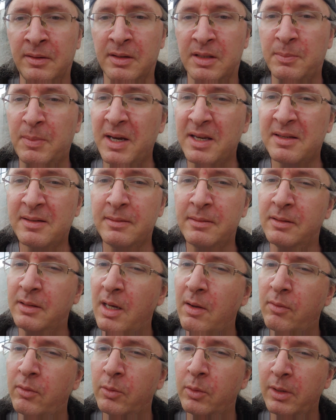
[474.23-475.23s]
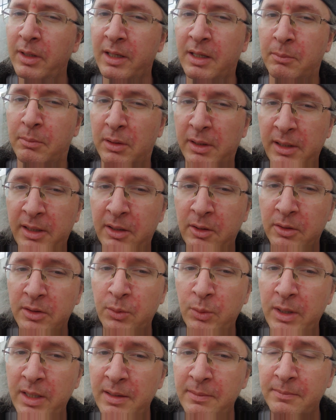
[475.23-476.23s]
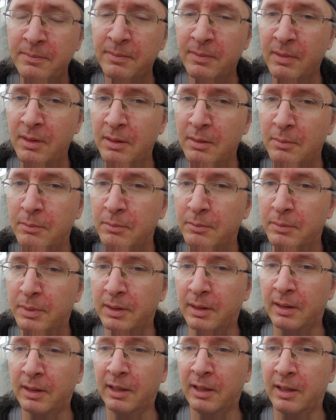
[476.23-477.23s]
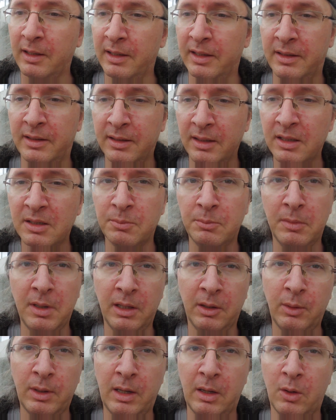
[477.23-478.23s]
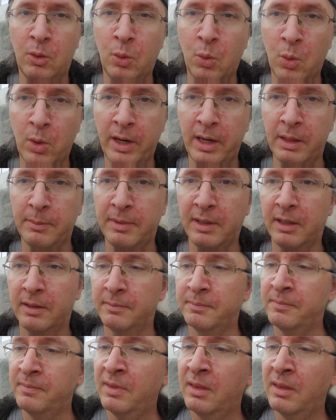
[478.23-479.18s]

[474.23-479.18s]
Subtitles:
spice never really completely goes away, but it does mellow out quite a bit.